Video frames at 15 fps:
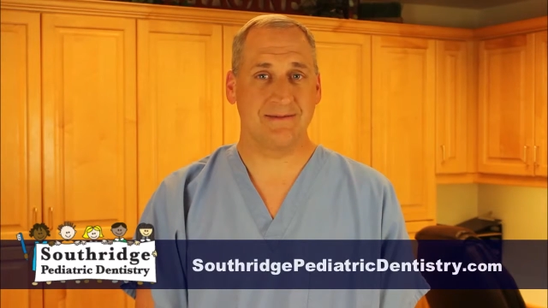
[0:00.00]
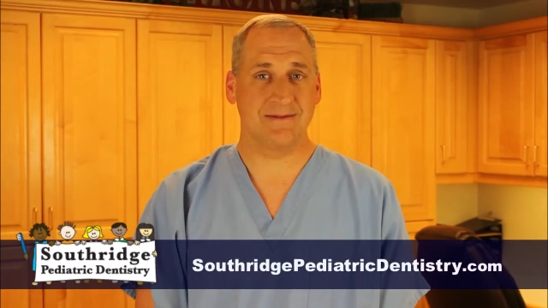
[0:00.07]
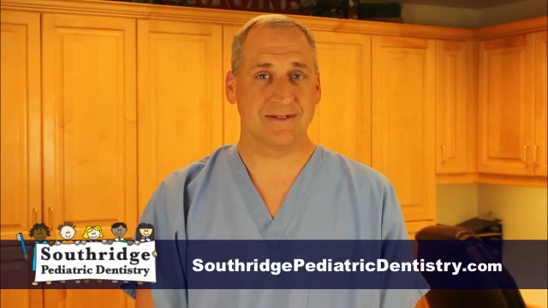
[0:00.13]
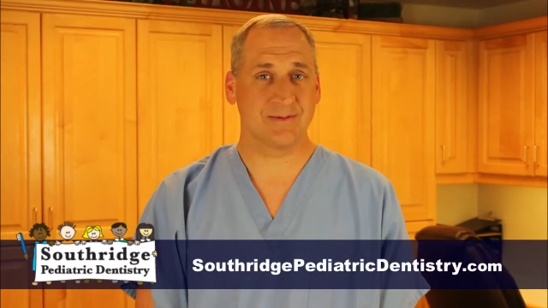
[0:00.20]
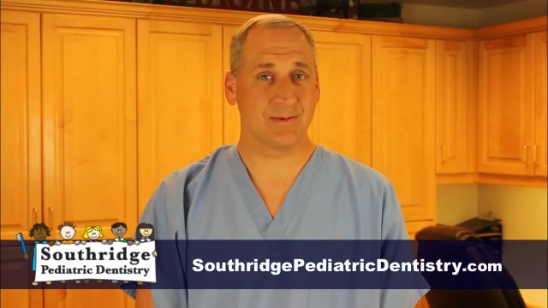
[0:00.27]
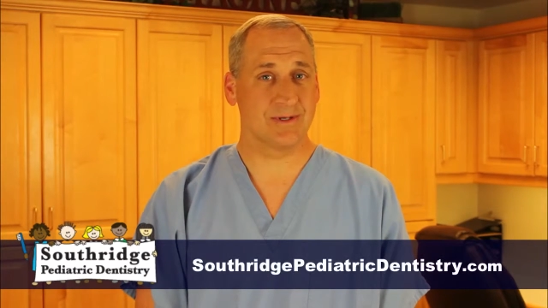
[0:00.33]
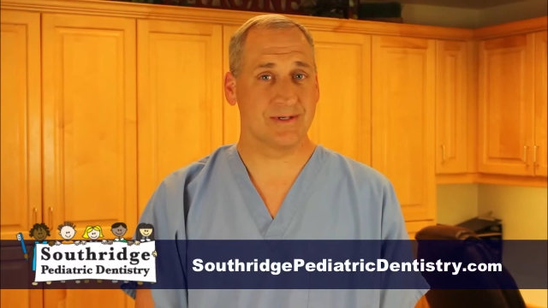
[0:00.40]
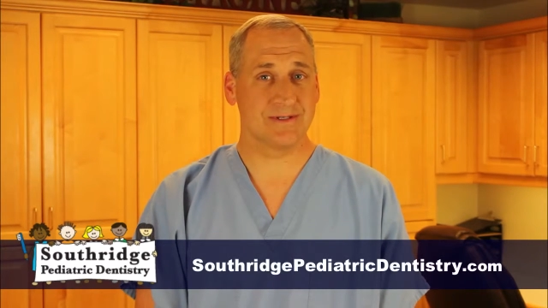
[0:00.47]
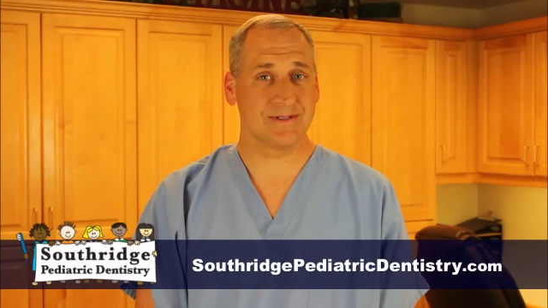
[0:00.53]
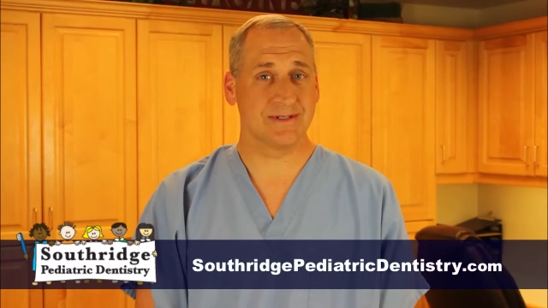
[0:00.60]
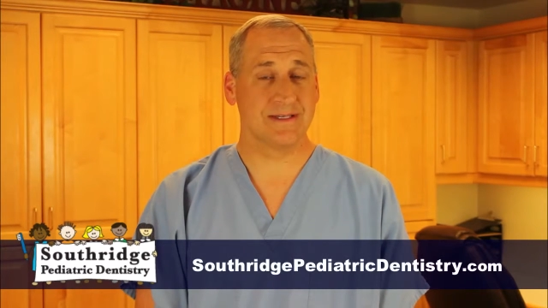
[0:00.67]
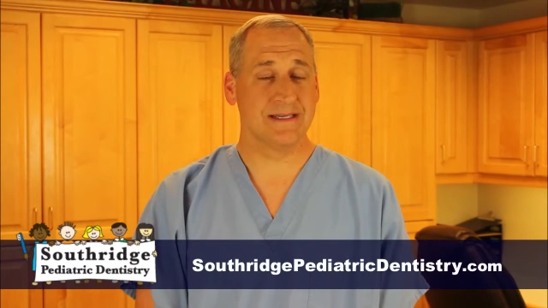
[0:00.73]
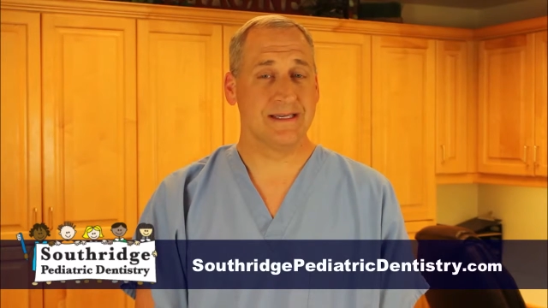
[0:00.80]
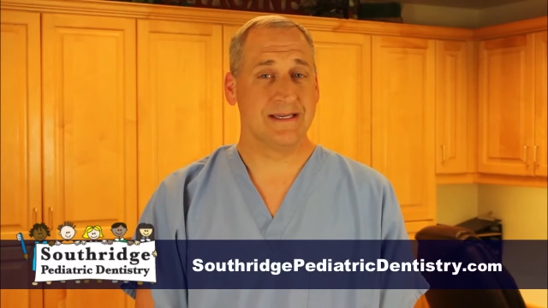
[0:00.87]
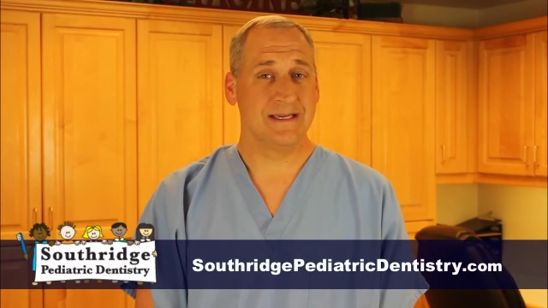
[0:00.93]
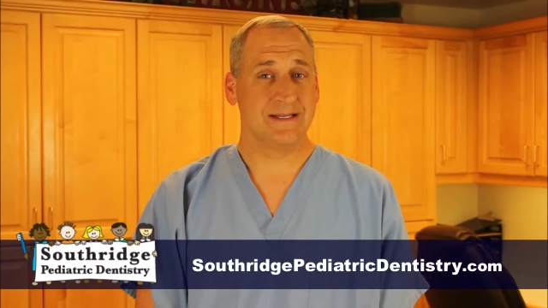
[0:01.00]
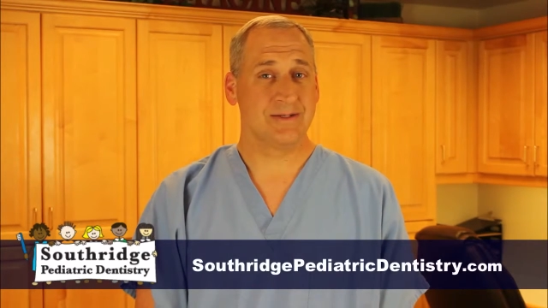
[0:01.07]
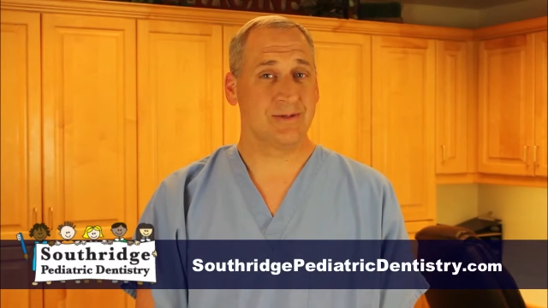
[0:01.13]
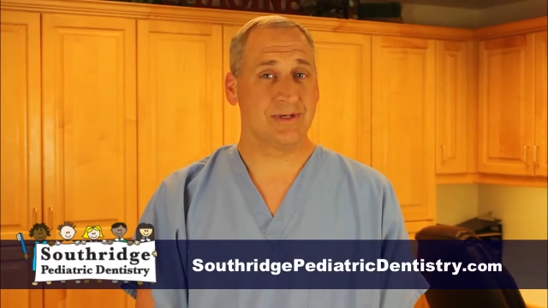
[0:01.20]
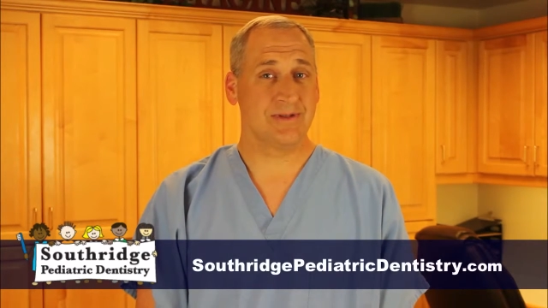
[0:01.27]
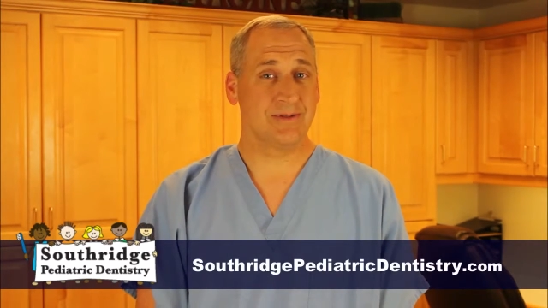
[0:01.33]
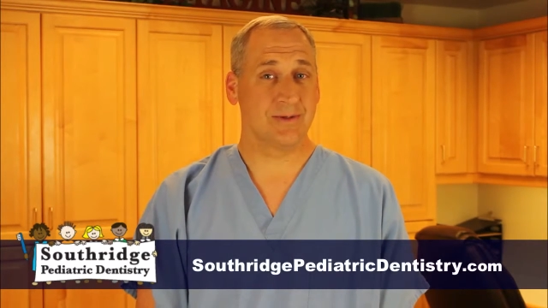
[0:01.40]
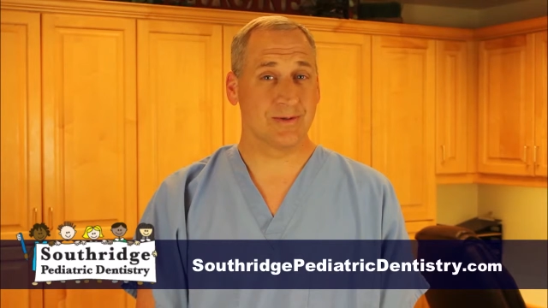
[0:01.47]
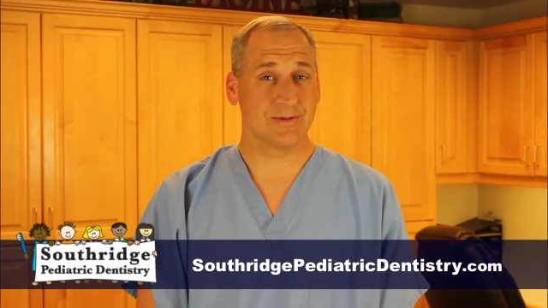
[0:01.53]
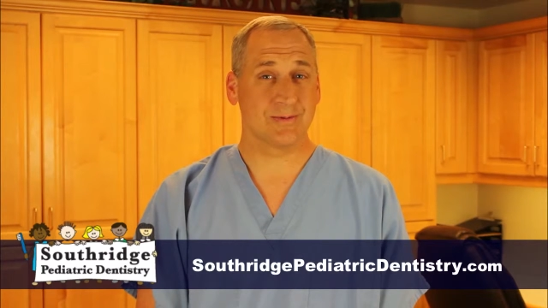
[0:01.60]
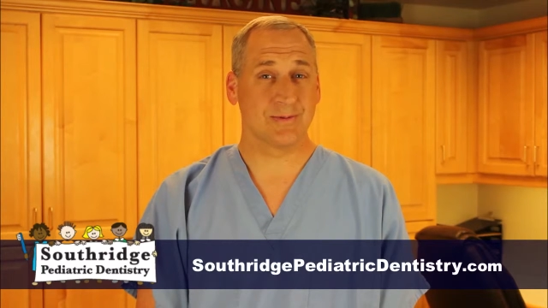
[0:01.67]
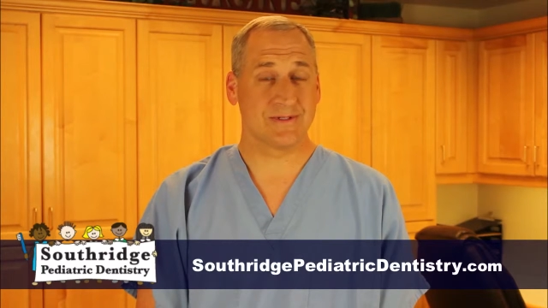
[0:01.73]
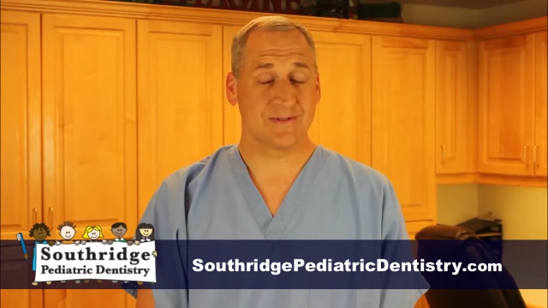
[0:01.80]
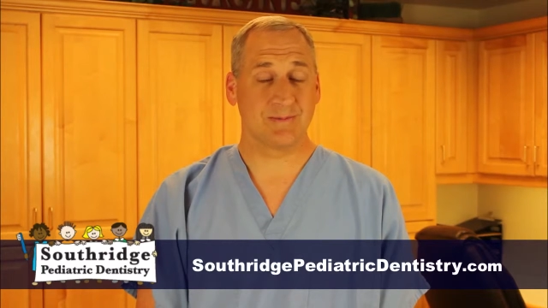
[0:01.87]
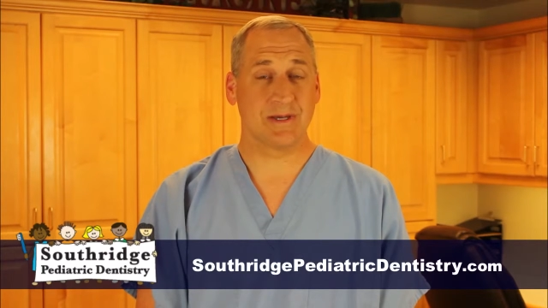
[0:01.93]
as well as treat those
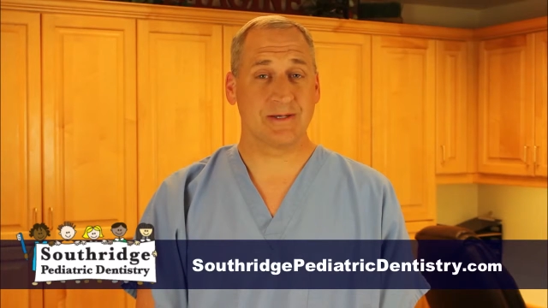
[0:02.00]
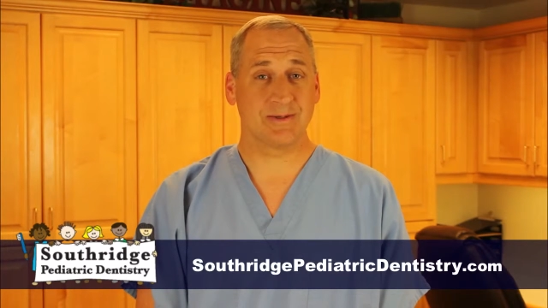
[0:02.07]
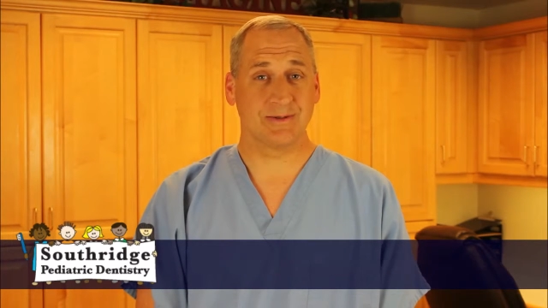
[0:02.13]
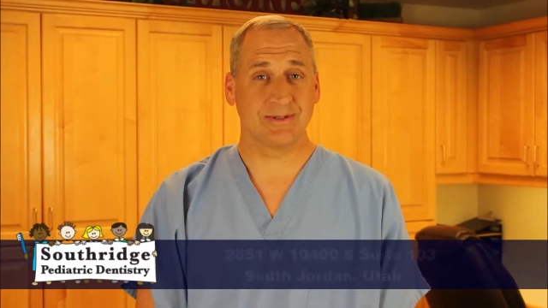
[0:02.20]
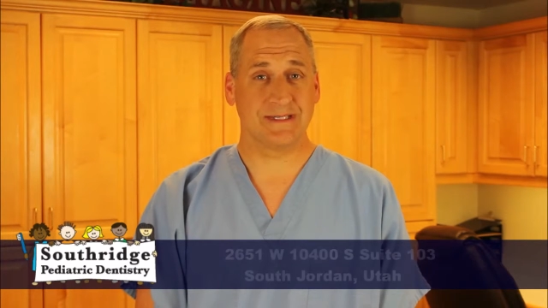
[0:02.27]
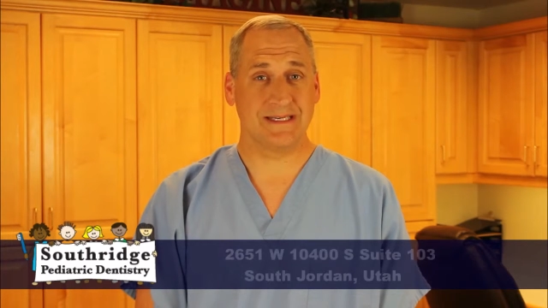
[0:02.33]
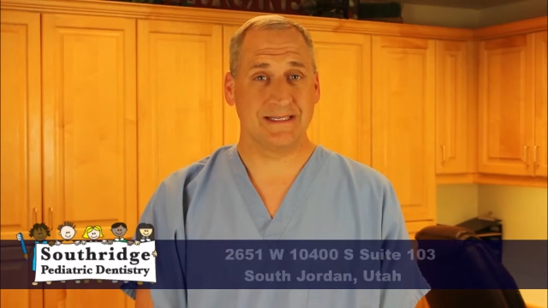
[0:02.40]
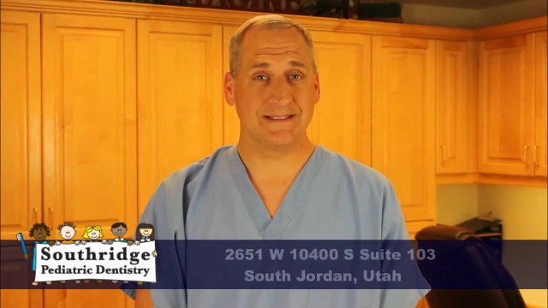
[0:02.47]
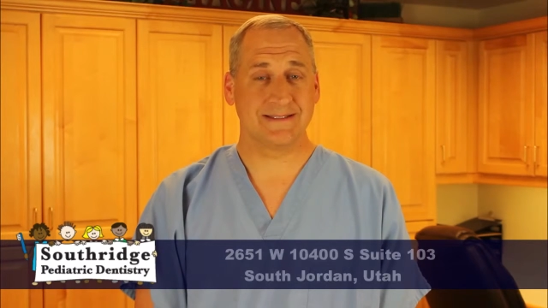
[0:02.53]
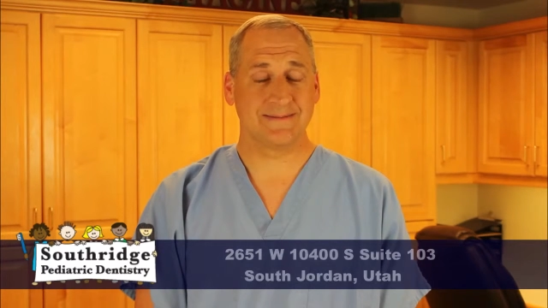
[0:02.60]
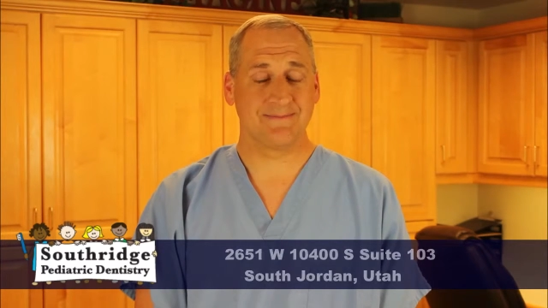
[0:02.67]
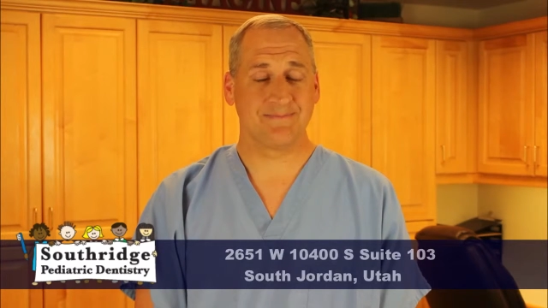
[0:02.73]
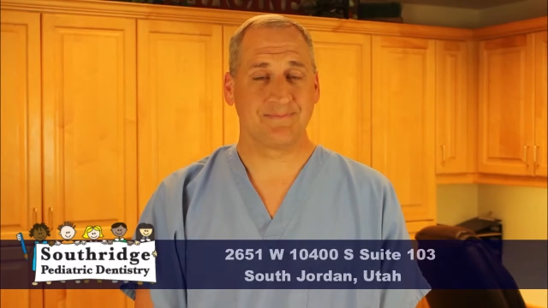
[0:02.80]
with special needs.